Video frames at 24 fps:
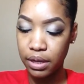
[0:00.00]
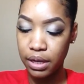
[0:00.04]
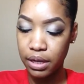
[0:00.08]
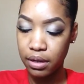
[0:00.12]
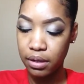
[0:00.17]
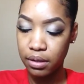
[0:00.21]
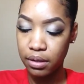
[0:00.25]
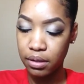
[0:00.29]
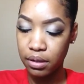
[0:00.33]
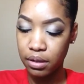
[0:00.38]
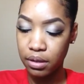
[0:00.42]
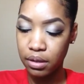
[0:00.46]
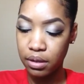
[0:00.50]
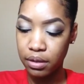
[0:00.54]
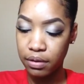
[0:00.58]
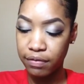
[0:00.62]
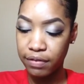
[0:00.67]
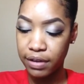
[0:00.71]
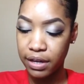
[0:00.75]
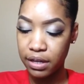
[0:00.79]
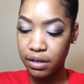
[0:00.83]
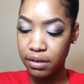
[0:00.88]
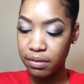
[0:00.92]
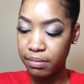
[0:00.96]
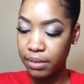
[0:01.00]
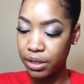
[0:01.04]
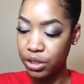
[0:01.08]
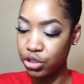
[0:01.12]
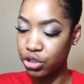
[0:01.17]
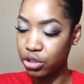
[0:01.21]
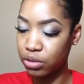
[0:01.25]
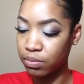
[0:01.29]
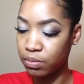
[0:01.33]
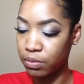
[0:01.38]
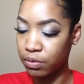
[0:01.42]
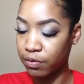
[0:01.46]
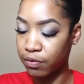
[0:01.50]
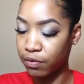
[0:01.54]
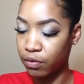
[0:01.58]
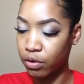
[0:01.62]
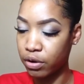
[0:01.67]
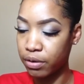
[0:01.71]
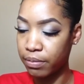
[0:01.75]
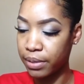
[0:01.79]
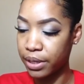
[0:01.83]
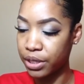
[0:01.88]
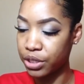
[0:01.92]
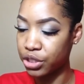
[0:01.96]
And if I didn't mention
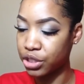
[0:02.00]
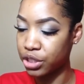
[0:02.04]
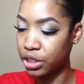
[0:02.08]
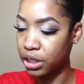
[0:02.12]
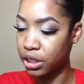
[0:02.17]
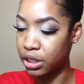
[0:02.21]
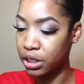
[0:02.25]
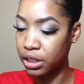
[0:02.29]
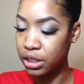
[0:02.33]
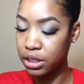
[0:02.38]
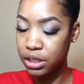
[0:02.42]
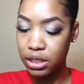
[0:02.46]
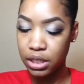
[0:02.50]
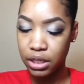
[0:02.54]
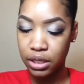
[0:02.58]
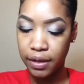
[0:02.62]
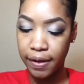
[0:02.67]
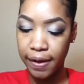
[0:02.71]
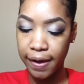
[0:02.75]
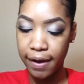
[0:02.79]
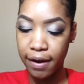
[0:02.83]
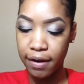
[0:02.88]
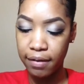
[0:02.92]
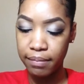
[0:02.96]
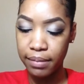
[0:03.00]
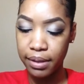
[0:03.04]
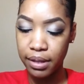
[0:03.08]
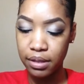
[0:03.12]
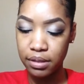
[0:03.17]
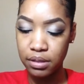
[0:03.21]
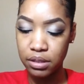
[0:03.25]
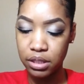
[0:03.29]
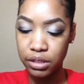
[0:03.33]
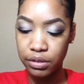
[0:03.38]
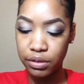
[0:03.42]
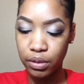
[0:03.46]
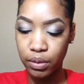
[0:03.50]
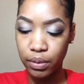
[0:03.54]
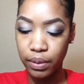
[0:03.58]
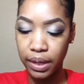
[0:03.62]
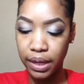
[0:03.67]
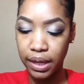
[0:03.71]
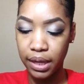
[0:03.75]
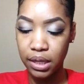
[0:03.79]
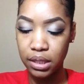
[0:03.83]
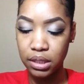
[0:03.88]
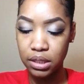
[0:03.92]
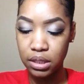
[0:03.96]
before, my shade is in Caramel
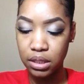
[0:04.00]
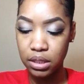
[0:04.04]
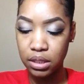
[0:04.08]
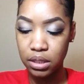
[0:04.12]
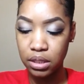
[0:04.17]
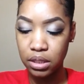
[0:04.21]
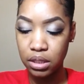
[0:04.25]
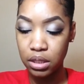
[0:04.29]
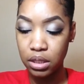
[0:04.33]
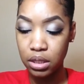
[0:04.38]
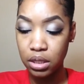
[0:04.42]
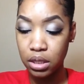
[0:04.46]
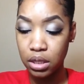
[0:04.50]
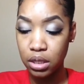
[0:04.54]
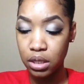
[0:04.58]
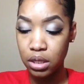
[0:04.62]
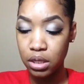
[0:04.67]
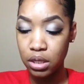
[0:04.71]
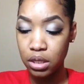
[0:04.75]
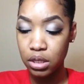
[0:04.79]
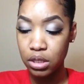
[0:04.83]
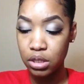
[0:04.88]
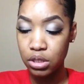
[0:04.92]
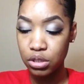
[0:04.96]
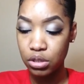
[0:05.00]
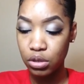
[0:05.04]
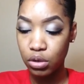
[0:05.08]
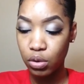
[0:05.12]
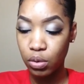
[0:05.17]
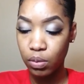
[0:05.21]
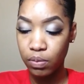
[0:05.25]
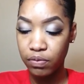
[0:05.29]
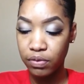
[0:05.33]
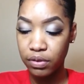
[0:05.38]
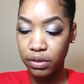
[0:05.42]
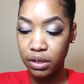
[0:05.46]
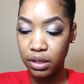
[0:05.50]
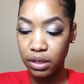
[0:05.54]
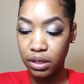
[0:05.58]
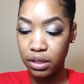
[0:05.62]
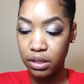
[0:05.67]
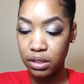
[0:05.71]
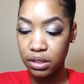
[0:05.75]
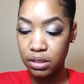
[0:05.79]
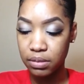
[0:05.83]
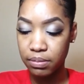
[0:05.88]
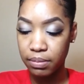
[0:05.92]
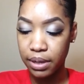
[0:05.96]
08. So hopefully
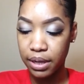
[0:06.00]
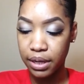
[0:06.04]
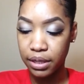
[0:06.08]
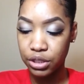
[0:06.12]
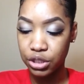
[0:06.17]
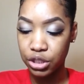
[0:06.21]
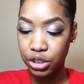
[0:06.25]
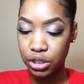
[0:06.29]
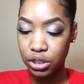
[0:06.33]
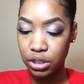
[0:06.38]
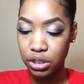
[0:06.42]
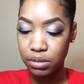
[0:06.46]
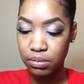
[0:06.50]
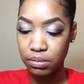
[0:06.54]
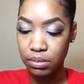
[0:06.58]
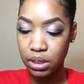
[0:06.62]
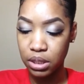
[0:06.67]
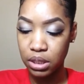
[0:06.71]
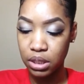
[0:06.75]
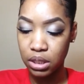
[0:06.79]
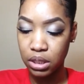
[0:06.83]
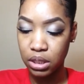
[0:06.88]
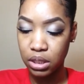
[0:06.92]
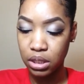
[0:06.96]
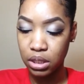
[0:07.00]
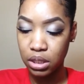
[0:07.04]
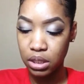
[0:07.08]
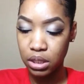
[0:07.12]
this matches me.